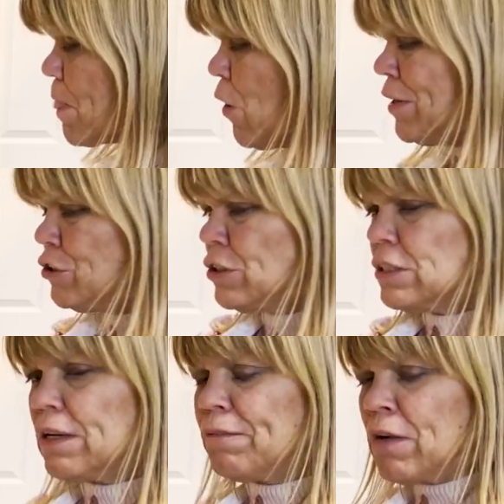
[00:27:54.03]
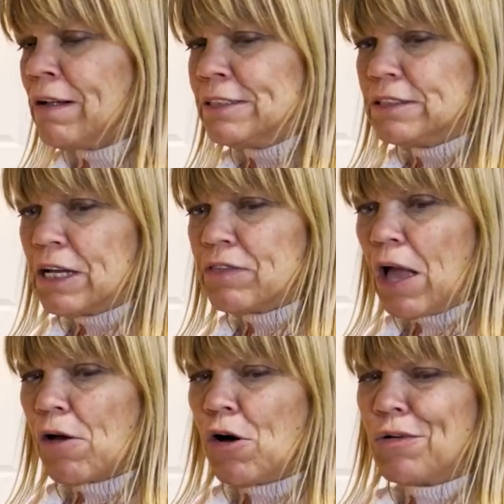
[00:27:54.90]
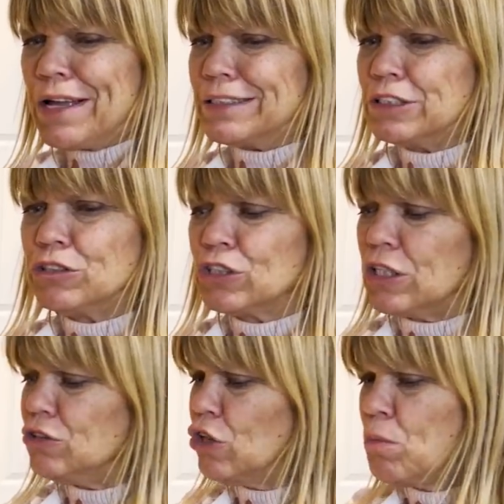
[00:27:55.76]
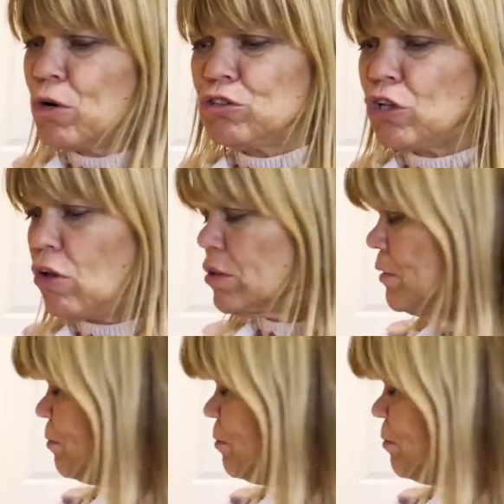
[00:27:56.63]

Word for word: Oh, I shouldn't have done that. Oh yeah, this is good. No more salt.